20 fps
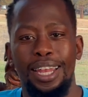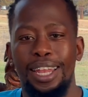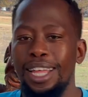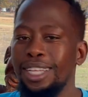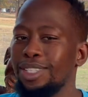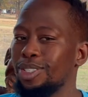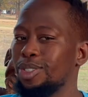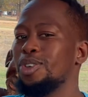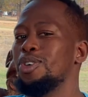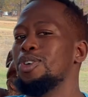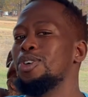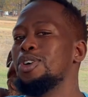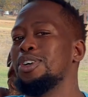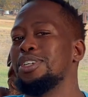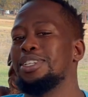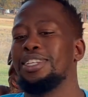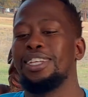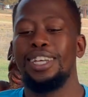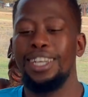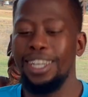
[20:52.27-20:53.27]
It's
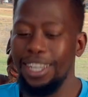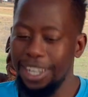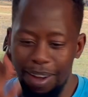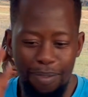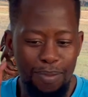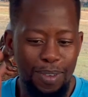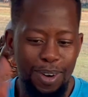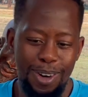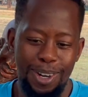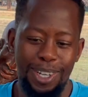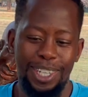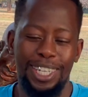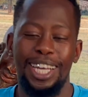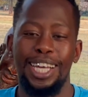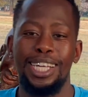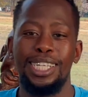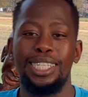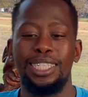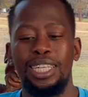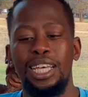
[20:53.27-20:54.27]
good. Come on,
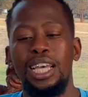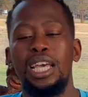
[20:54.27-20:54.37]
guys.